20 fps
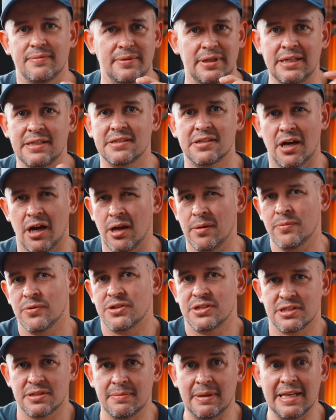in time,
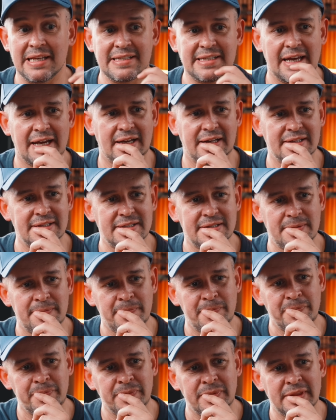which is milliseconds.
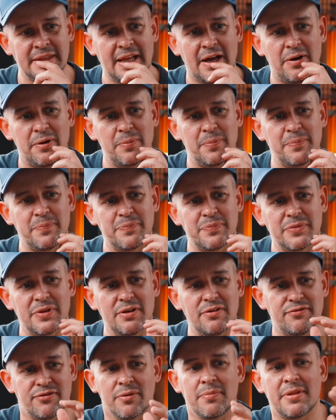Now,
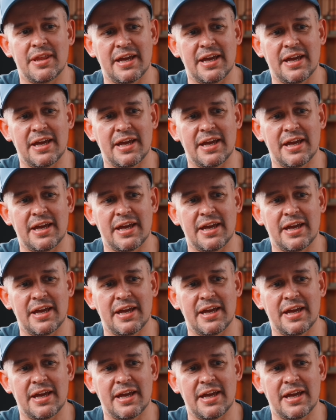from